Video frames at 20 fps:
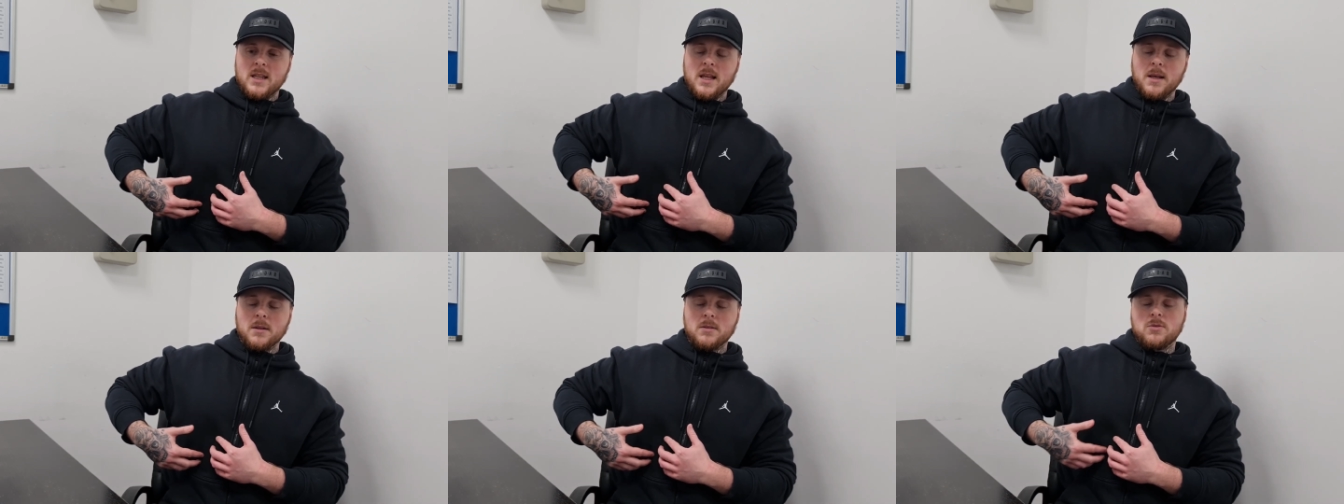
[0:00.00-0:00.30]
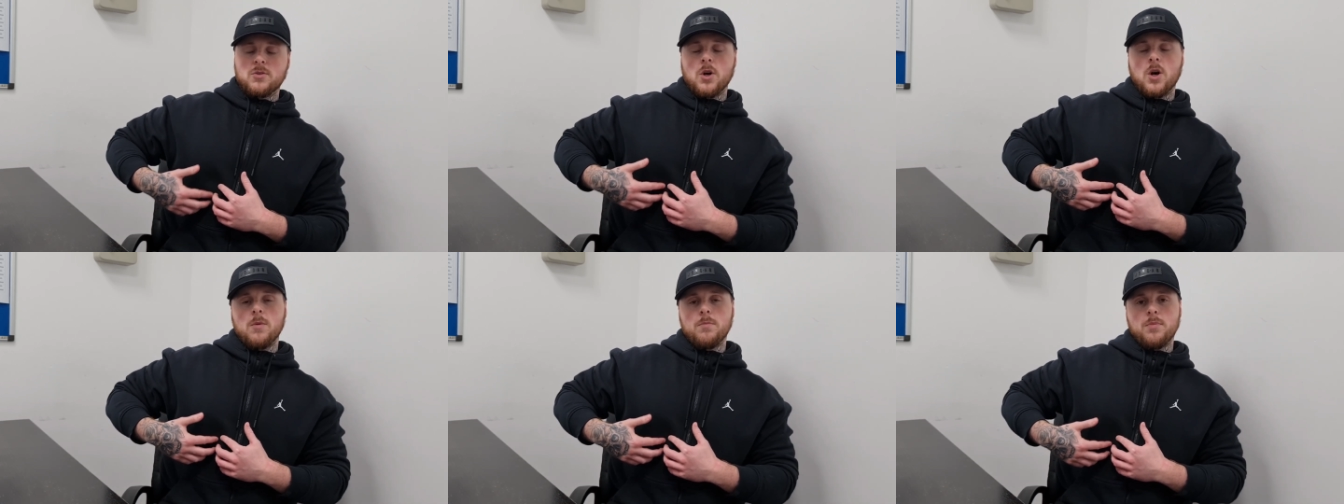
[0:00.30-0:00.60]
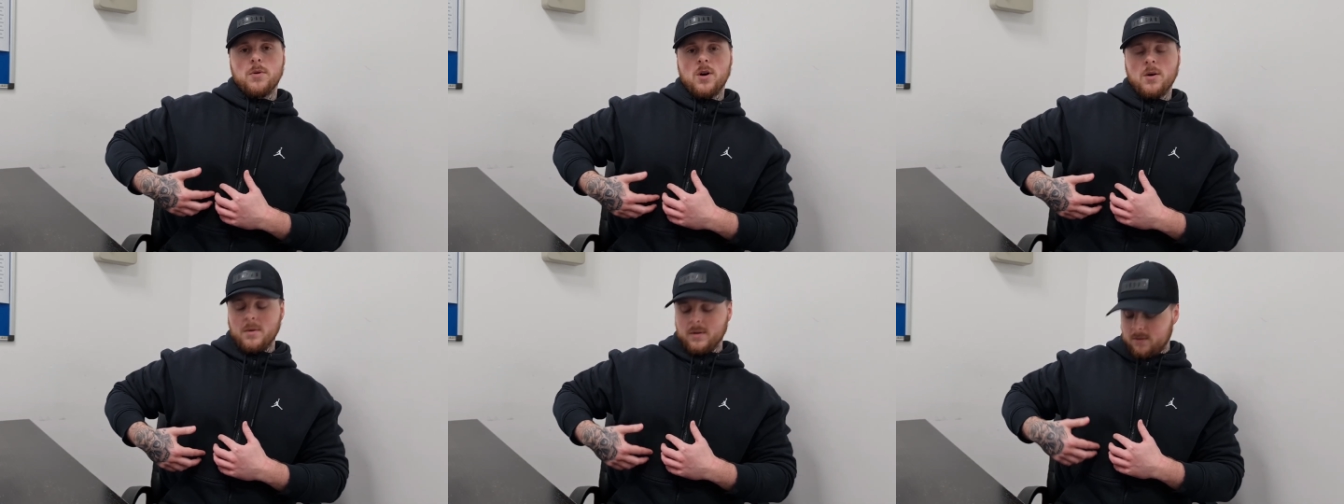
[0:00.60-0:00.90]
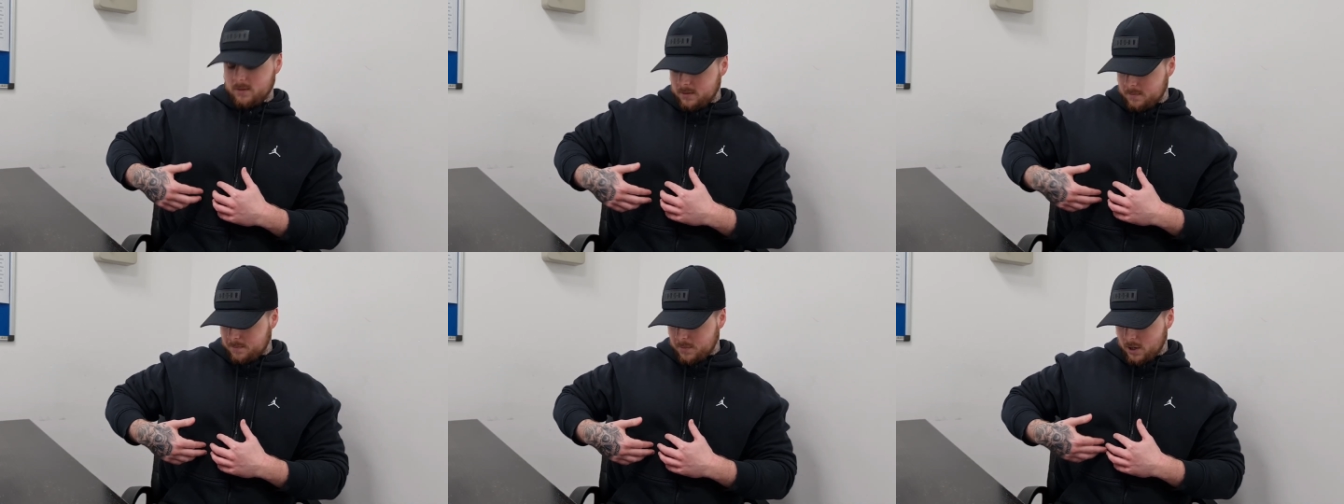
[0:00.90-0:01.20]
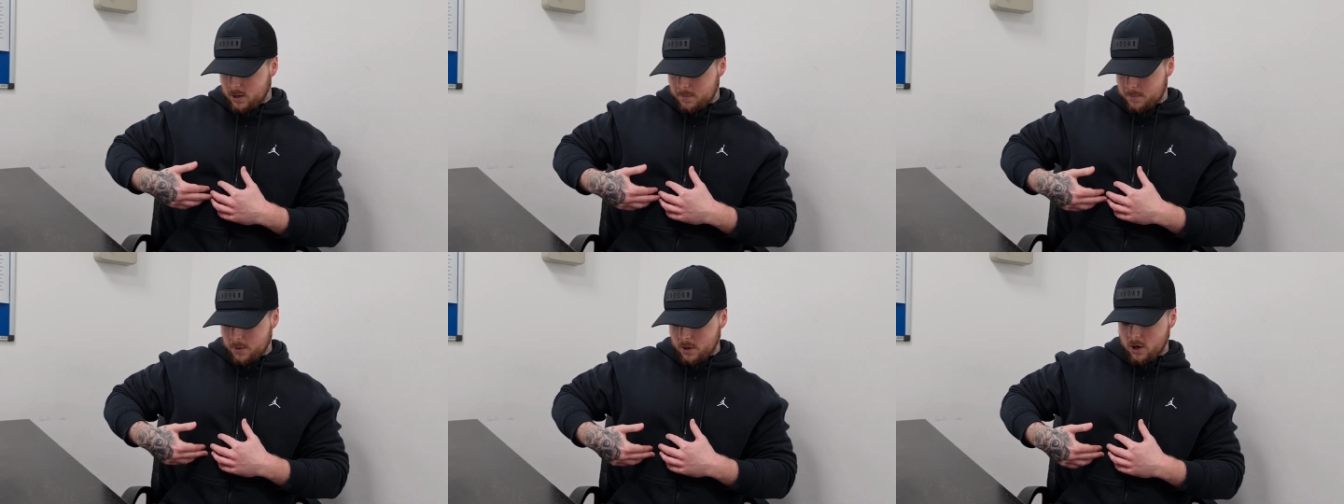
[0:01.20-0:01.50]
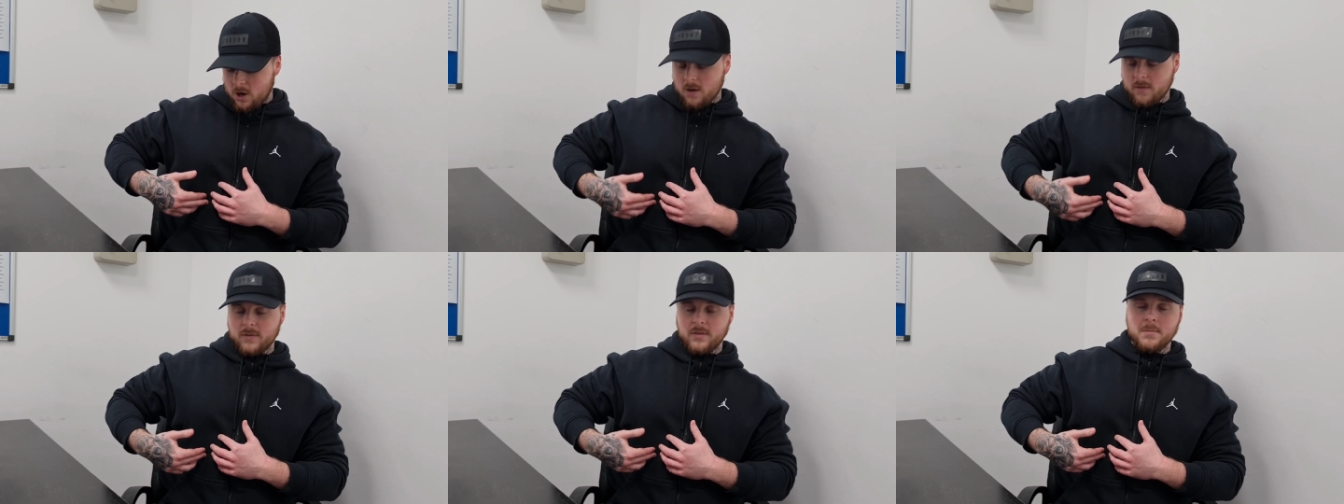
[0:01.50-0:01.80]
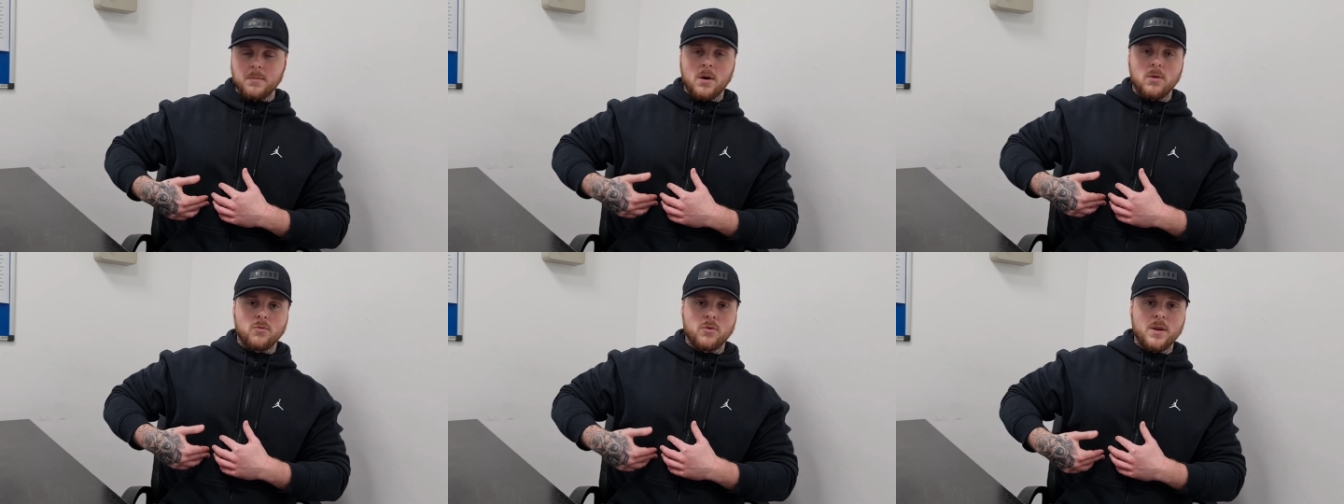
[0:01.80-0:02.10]
the top part of the bottom part
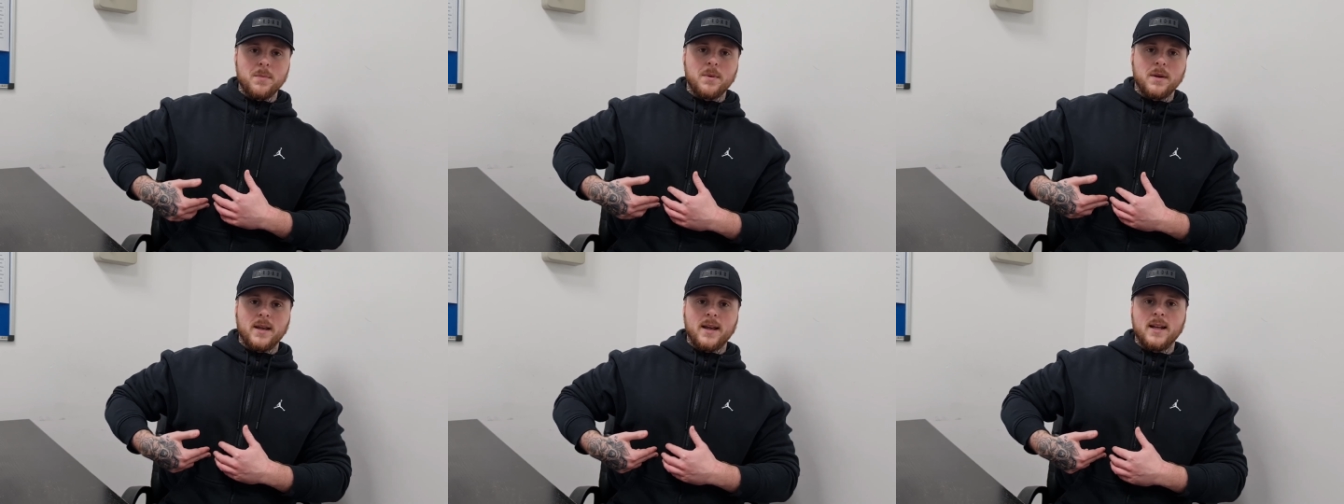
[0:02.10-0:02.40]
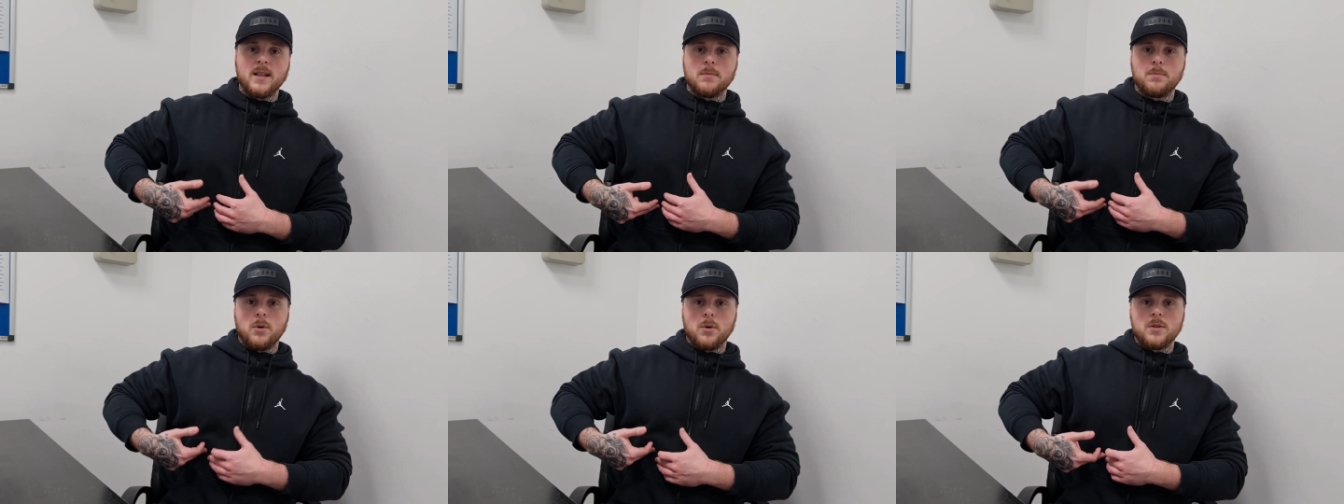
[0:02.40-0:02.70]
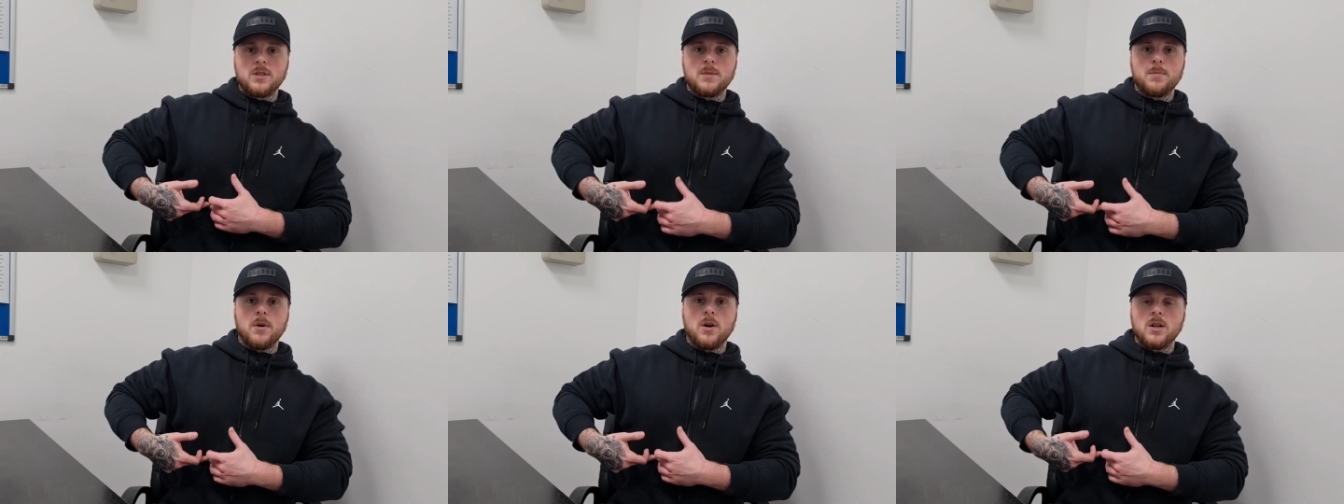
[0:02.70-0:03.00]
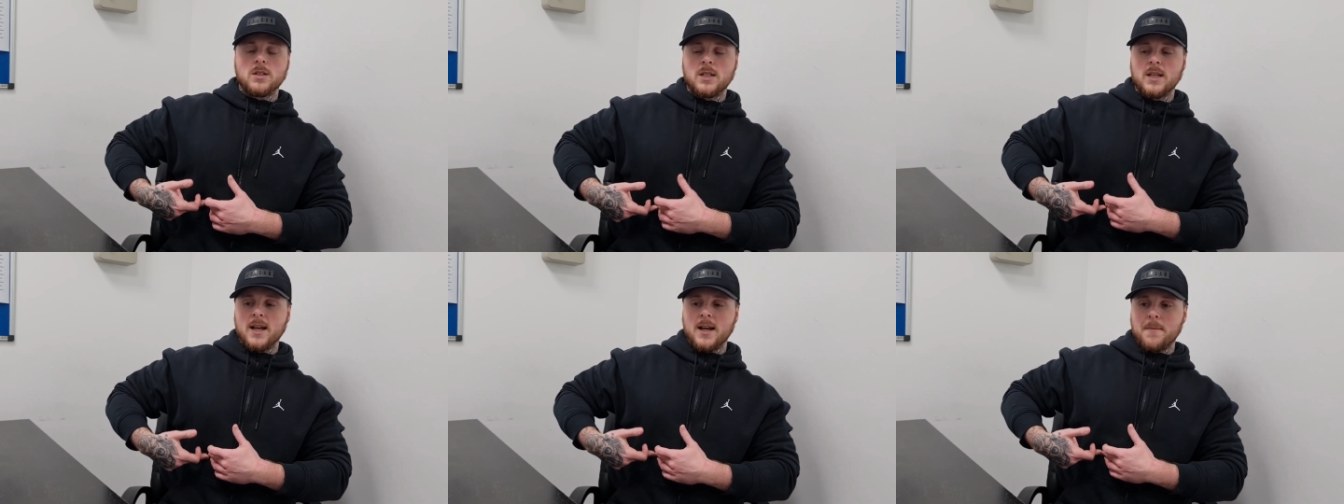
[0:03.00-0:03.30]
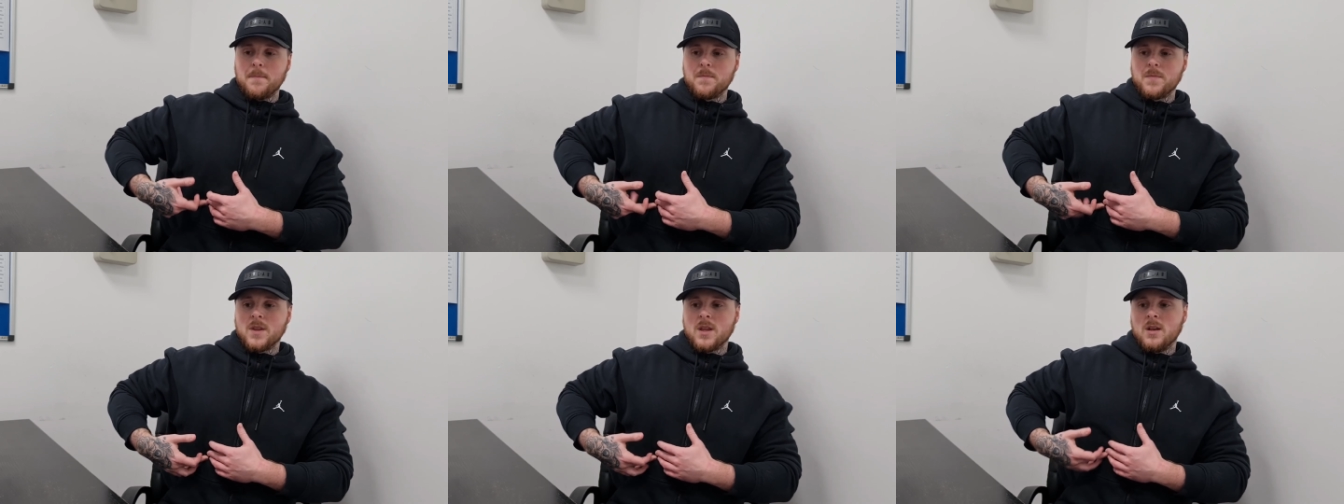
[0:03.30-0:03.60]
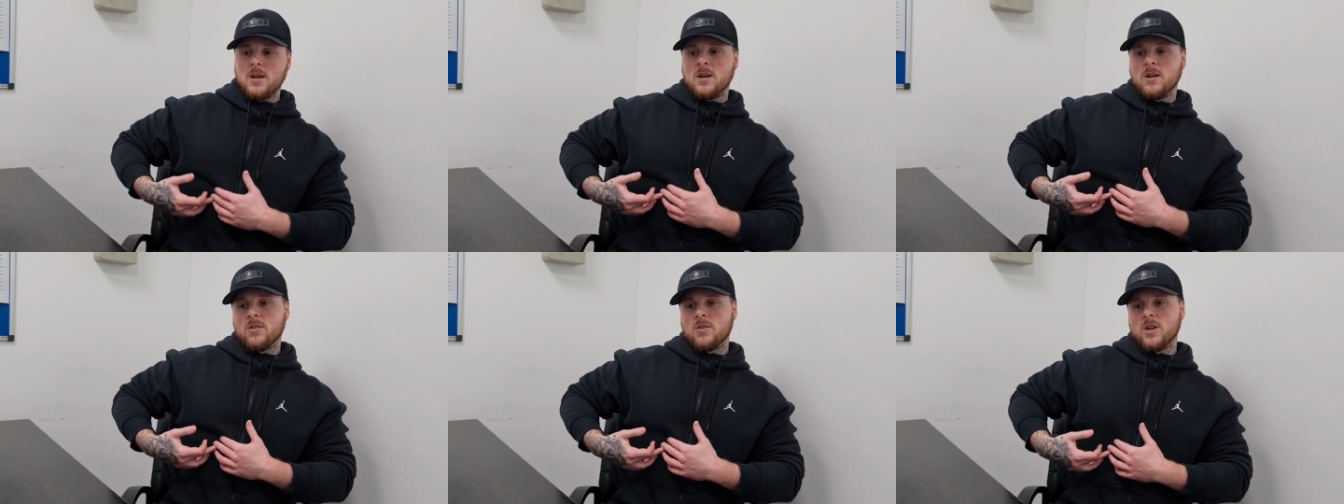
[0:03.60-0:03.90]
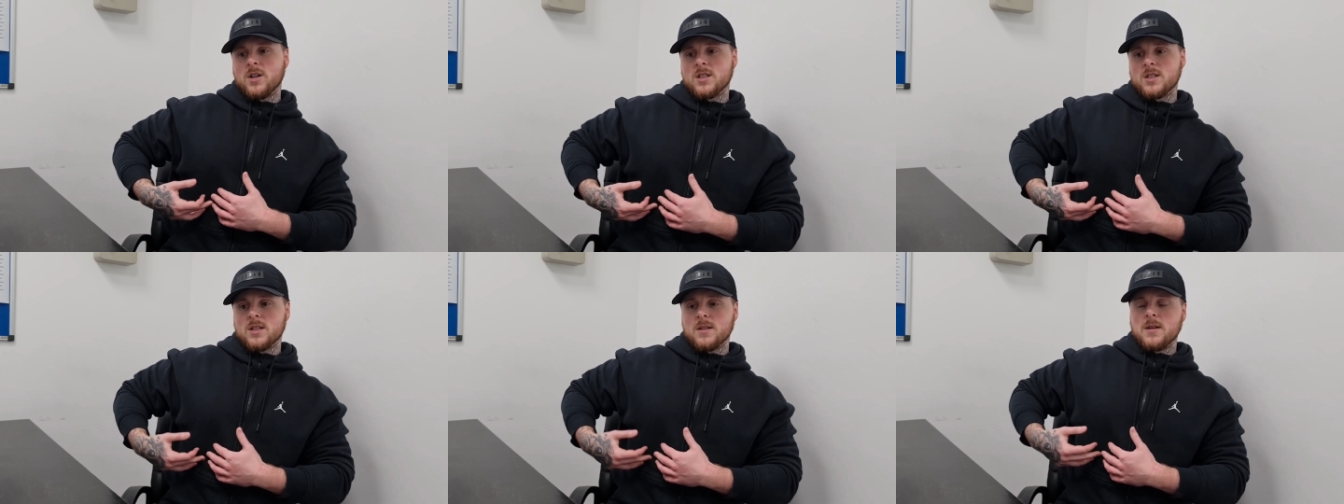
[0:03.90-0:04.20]
of my rib, okay, the pointy part here,
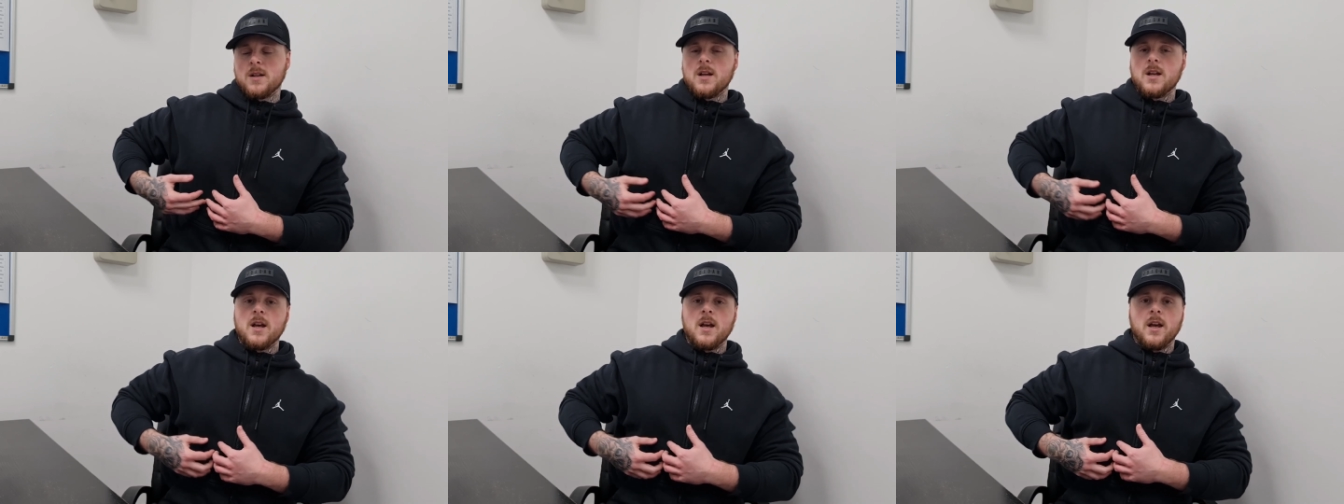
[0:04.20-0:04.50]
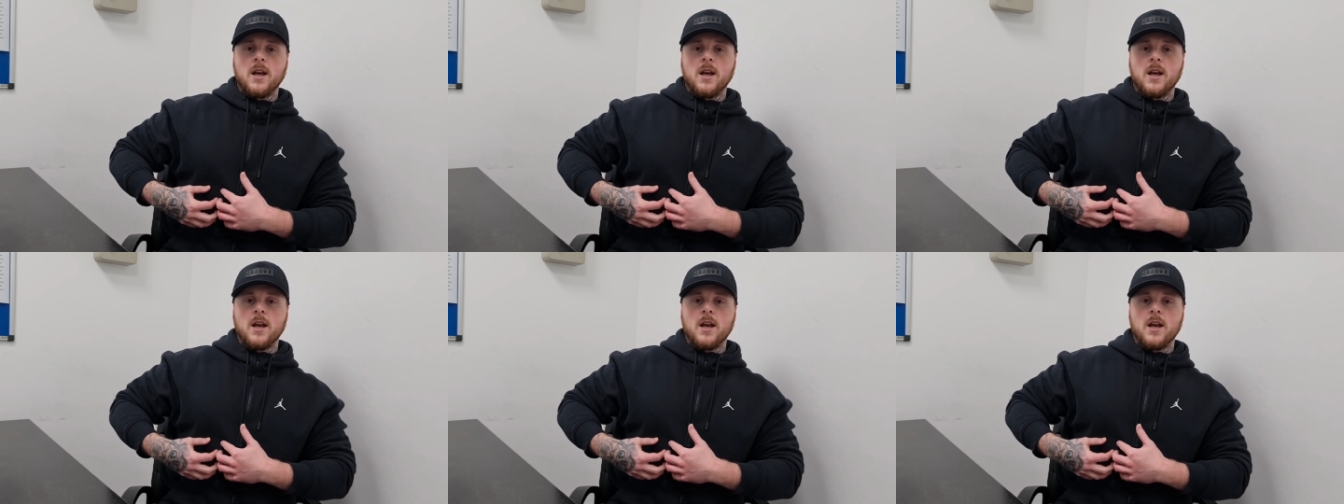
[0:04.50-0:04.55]
all right,